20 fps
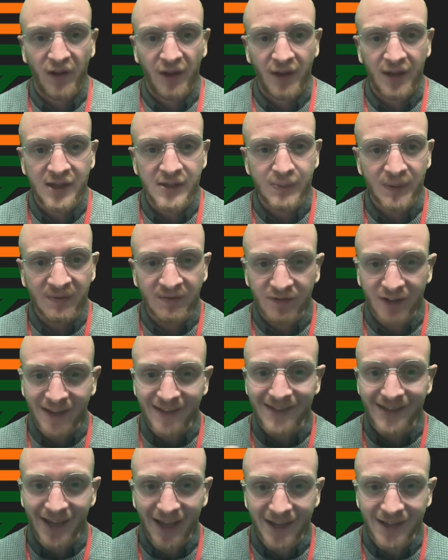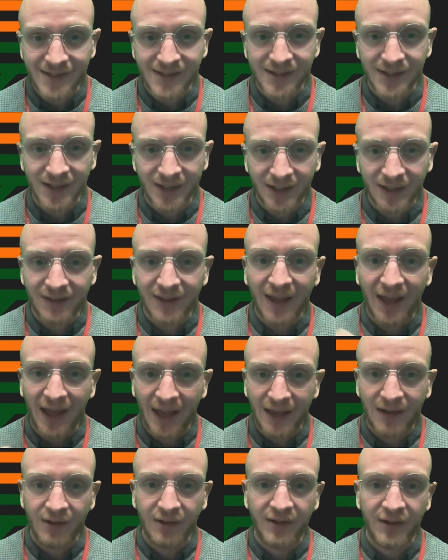it's been fantastic that
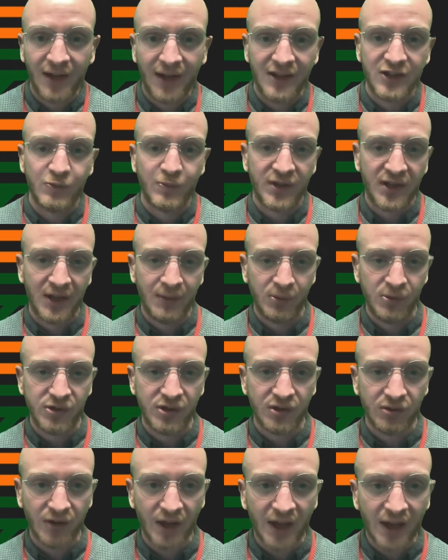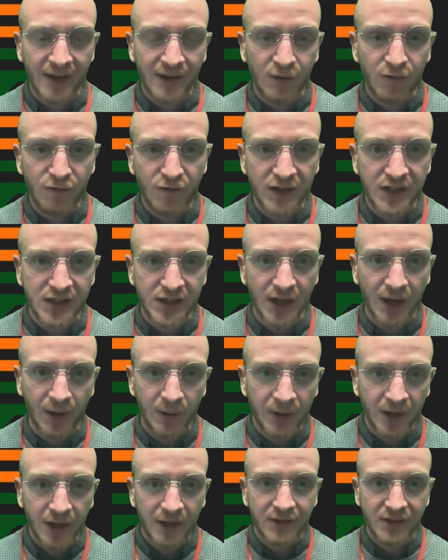Helen has been able to create a little
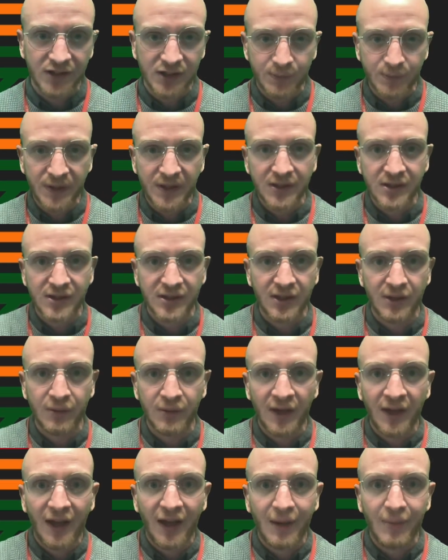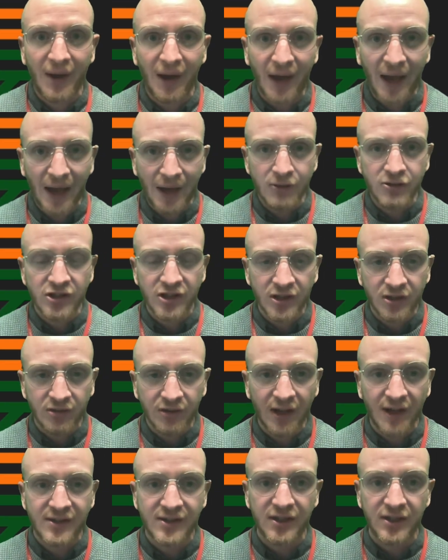video to speak to you about how she
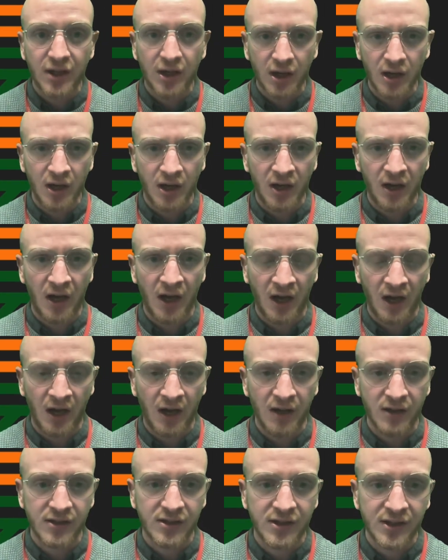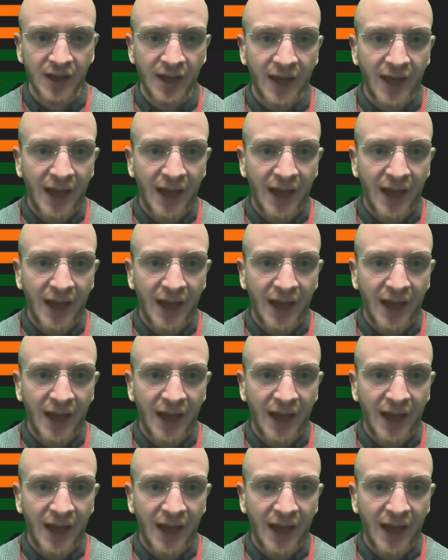created her art